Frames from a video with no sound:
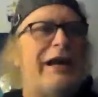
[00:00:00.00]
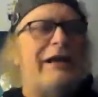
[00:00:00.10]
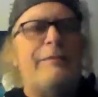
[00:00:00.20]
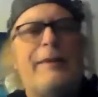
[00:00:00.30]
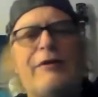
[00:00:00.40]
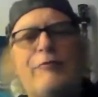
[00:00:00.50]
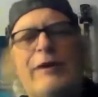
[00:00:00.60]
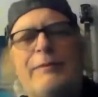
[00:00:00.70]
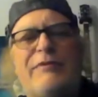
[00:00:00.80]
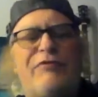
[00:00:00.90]
got it about a
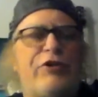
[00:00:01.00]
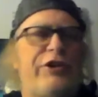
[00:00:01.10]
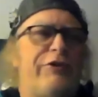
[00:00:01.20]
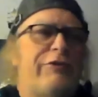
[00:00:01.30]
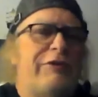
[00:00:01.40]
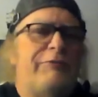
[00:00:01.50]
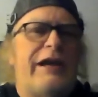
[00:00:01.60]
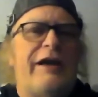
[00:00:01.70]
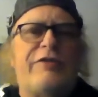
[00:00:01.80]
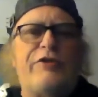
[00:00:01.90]
week before you.
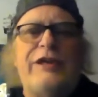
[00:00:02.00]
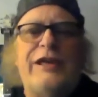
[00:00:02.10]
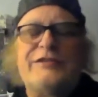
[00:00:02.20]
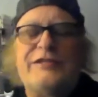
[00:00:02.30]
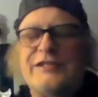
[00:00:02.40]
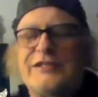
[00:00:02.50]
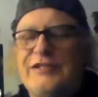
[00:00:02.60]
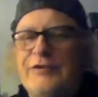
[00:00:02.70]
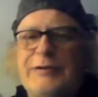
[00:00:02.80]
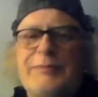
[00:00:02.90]
We got 30 inches of
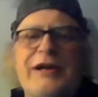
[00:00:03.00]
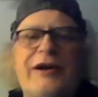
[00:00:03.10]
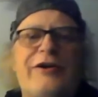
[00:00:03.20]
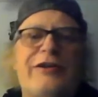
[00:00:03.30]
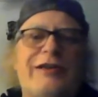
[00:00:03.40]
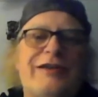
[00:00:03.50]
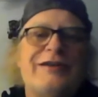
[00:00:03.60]
snow in my yard,